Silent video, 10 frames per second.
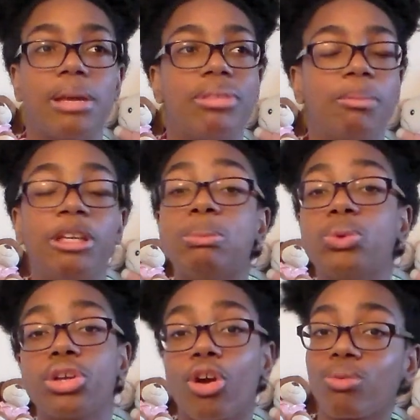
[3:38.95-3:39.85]
the
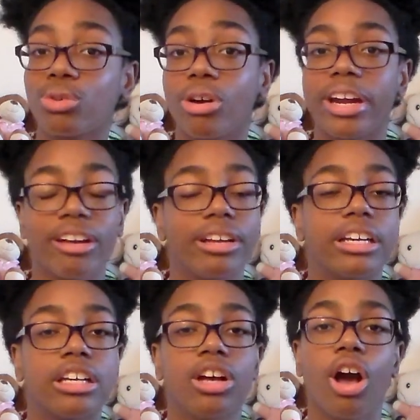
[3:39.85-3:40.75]
people in your rural
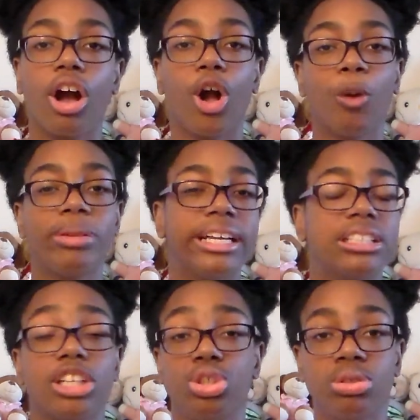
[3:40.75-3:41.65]
area go
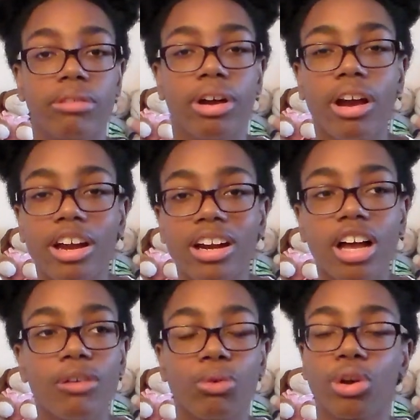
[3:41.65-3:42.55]
places that you never heard of,